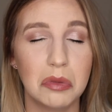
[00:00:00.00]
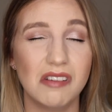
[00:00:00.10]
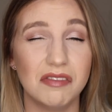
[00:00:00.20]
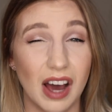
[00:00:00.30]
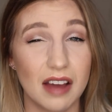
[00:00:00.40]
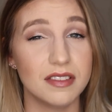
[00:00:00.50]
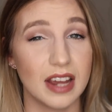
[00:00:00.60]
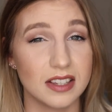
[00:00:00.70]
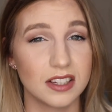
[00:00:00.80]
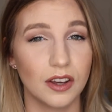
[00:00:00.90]
five
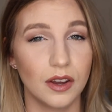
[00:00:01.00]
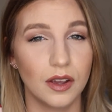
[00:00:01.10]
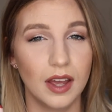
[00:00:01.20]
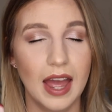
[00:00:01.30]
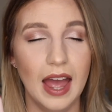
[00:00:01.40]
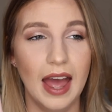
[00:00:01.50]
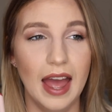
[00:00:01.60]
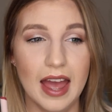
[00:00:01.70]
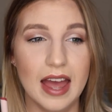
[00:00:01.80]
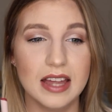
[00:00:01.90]
days ago
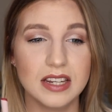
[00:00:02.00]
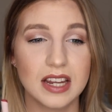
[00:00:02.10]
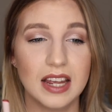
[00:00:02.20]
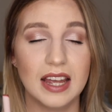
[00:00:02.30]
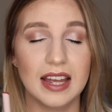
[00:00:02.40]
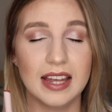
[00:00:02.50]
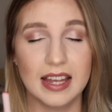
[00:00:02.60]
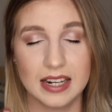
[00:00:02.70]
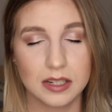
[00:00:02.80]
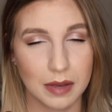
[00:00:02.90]
and
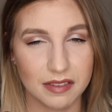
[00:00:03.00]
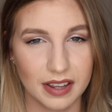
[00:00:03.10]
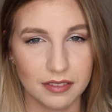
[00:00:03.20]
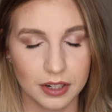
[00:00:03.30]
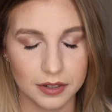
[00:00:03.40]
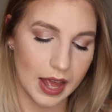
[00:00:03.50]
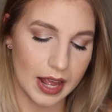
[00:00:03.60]
it is my favorite.